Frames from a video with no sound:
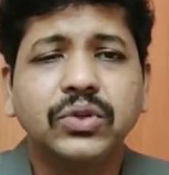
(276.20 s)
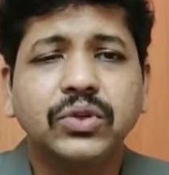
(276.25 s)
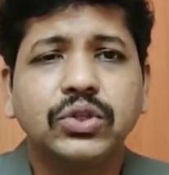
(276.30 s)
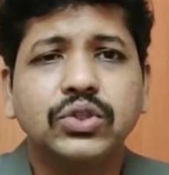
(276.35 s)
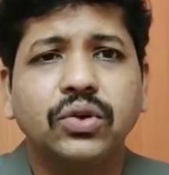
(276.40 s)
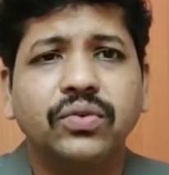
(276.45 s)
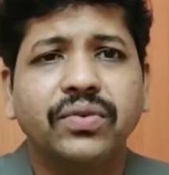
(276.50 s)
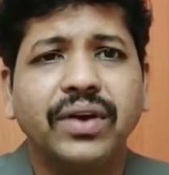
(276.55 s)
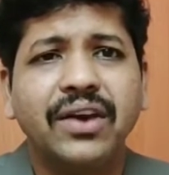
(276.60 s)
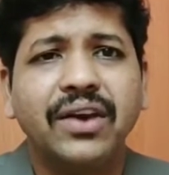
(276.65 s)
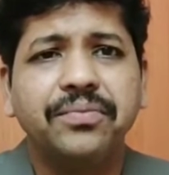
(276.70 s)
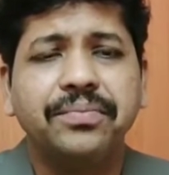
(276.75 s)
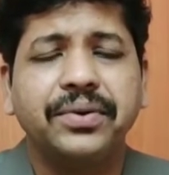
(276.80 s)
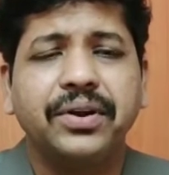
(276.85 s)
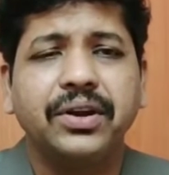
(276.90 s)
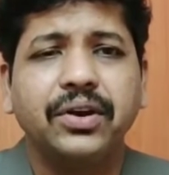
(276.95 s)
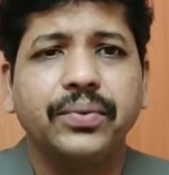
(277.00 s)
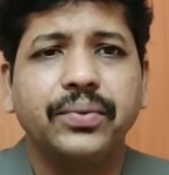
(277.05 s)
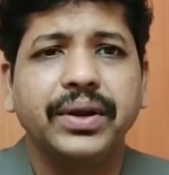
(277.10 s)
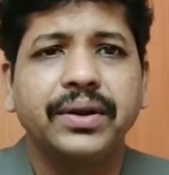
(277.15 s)
So
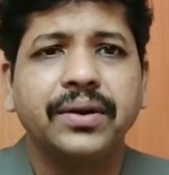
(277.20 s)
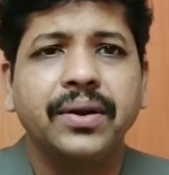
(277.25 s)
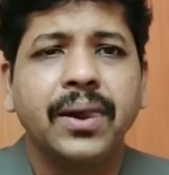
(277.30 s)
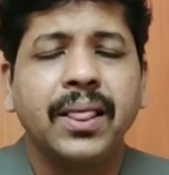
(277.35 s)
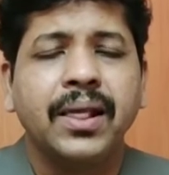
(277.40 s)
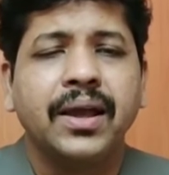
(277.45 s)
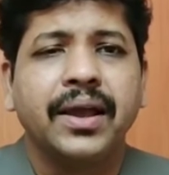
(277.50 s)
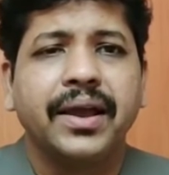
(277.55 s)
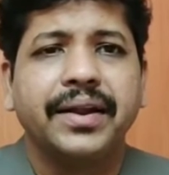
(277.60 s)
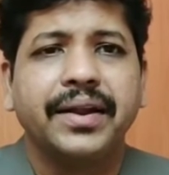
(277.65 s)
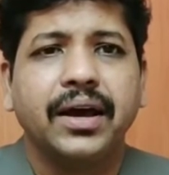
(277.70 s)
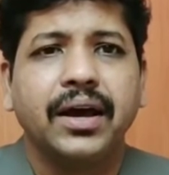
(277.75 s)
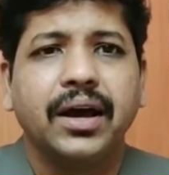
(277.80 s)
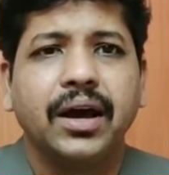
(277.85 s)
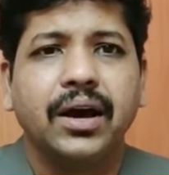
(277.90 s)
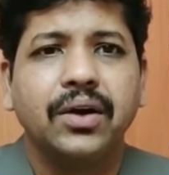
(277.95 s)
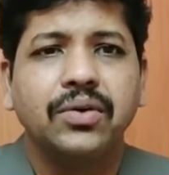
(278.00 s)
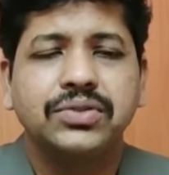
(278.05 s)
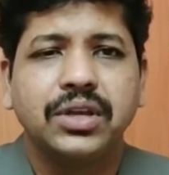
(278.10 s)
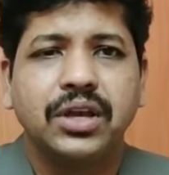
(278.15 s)
Favipiravir, and
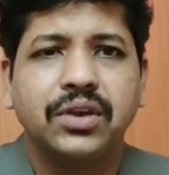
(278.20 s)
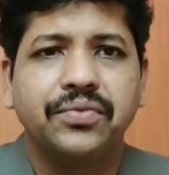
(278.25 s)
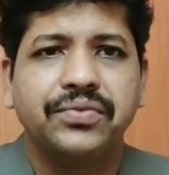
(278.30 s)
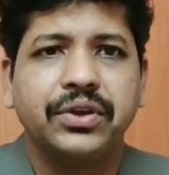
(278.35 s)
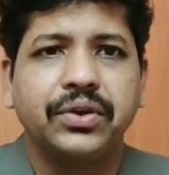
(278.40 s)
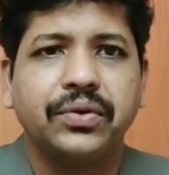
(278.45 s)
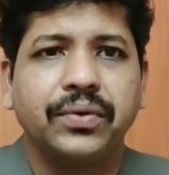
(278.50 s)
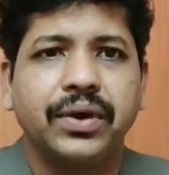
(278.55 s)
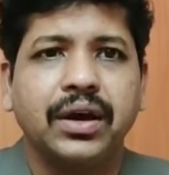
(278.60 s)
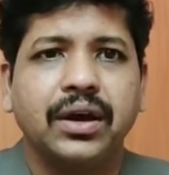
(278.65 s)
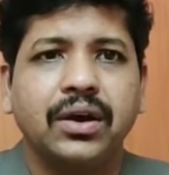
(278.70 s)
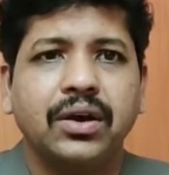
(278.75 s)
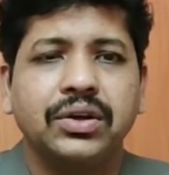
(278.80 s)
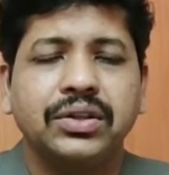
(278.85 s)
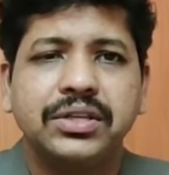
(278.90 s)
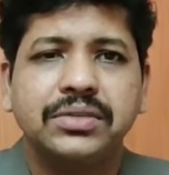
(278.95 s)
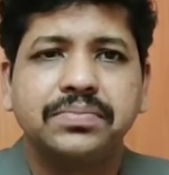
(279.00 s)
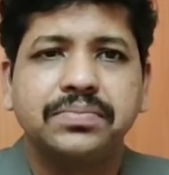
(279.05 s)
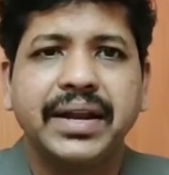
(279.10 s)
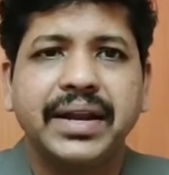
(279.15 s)
how safety,
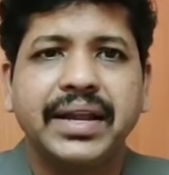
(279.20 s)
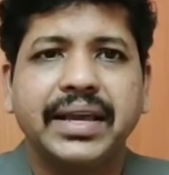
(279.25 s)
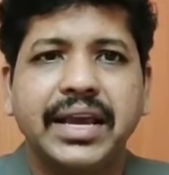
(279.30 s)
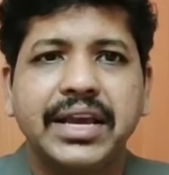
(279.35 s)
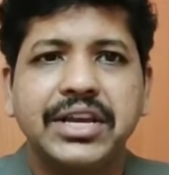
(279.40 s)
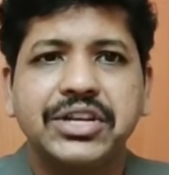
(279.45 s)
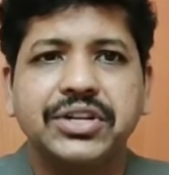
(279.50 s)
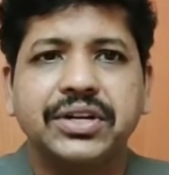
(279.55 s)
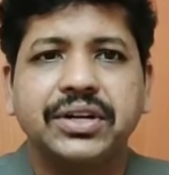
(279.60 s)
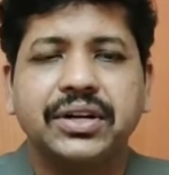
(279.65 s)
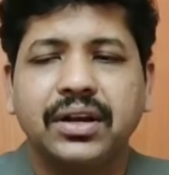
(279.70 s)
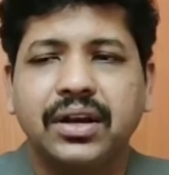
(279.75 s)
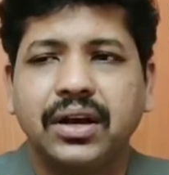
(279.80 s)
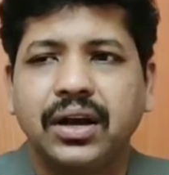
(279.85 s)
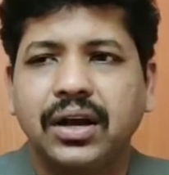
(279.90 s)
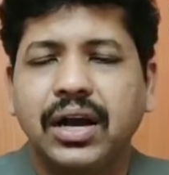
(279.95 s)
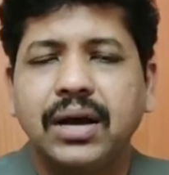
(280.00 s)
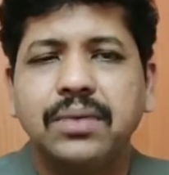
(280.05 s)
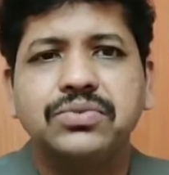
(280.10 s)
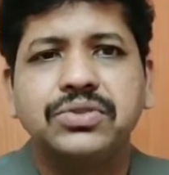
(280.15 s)
this medication
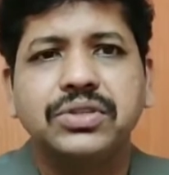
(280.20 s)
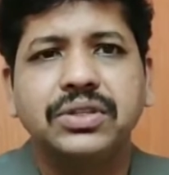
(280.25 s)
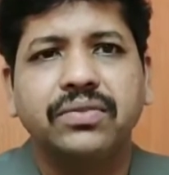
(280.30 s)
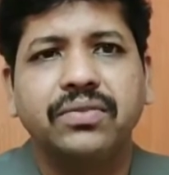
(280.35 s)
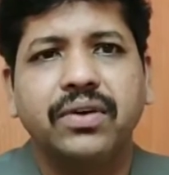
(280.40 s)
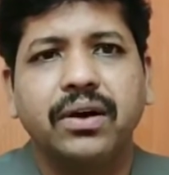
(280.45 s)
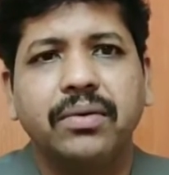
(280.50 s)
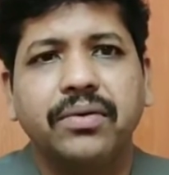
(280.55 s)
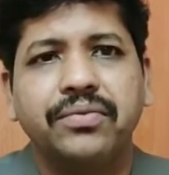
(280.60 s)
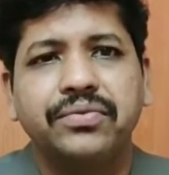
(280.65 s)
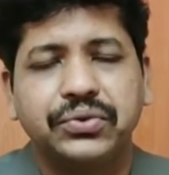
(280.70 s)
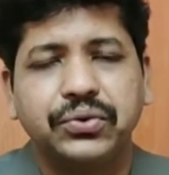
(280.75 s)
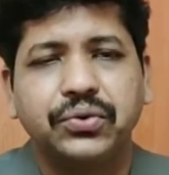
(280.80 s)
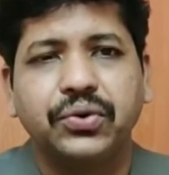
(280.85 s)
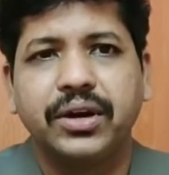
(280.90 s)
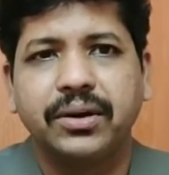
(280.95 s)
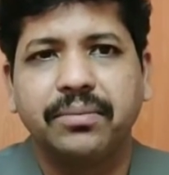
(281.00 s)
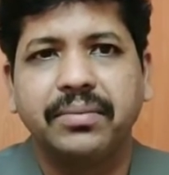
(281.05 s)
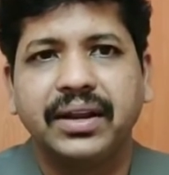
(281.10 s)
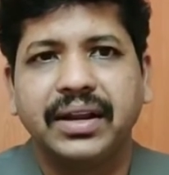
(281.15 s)
comes in the form of
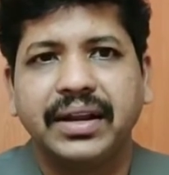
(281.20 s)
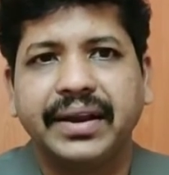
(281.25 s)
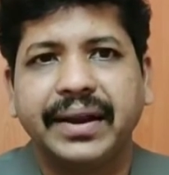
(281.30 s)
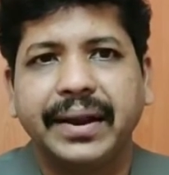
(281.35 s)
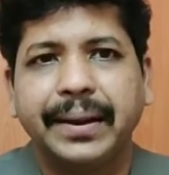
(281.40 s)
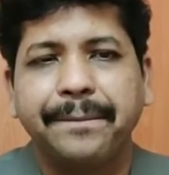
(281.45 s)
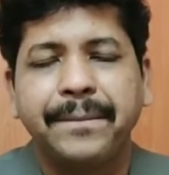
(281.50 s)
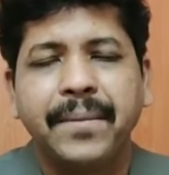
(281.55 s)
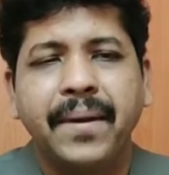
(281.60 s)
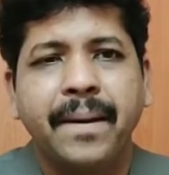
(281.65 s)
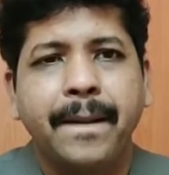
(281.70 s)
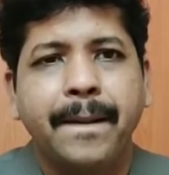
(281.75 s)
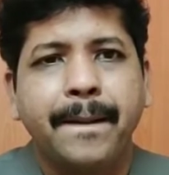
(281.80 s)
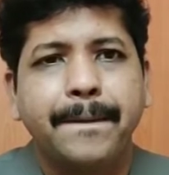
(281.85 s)
200 milligram,